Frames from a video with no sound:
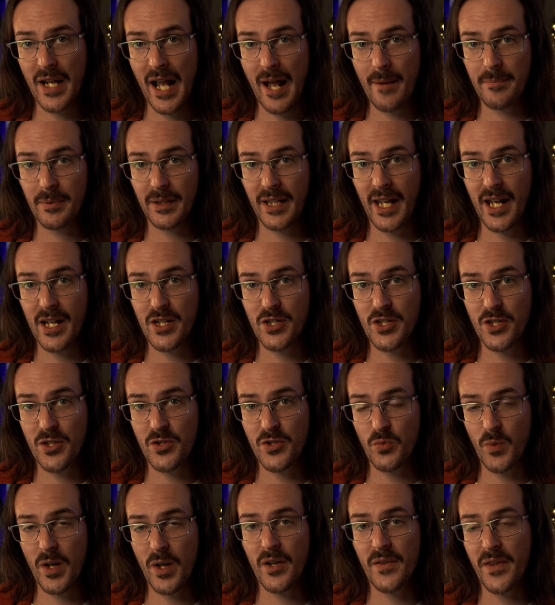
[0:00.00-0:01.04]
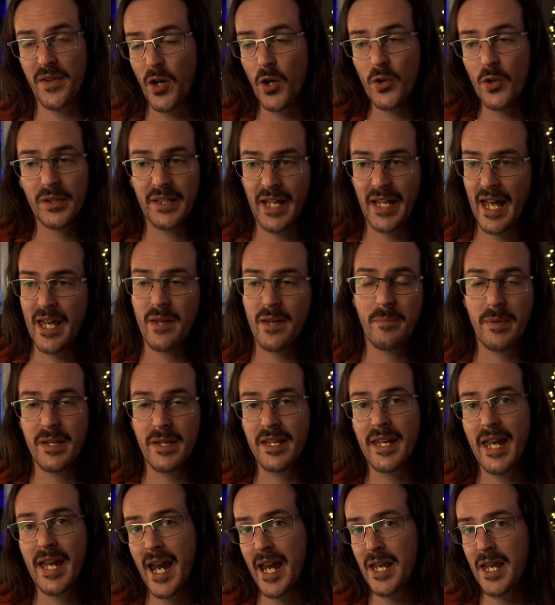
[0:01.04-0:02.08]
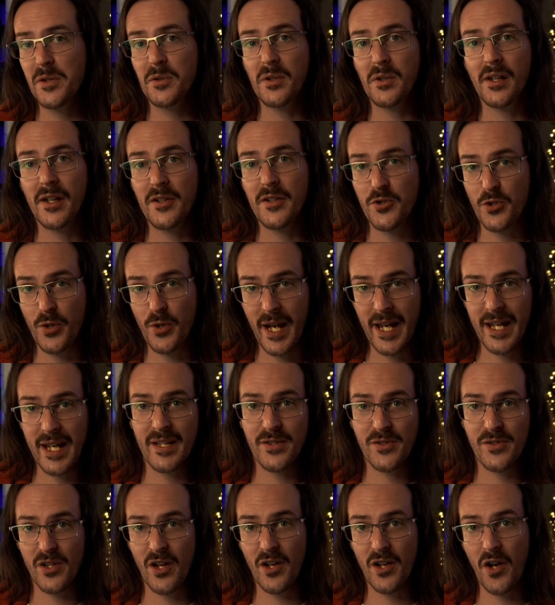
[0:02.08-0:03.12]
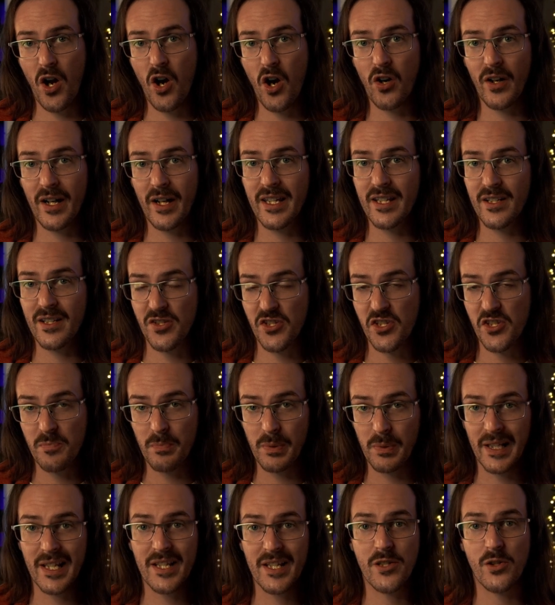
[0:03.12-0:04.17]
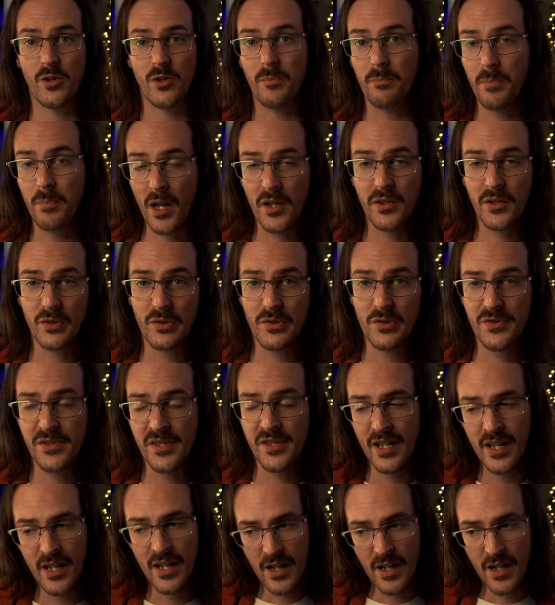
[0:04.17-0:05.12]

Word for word: Applications where the only APK you can get your hands on are in splits or bundles.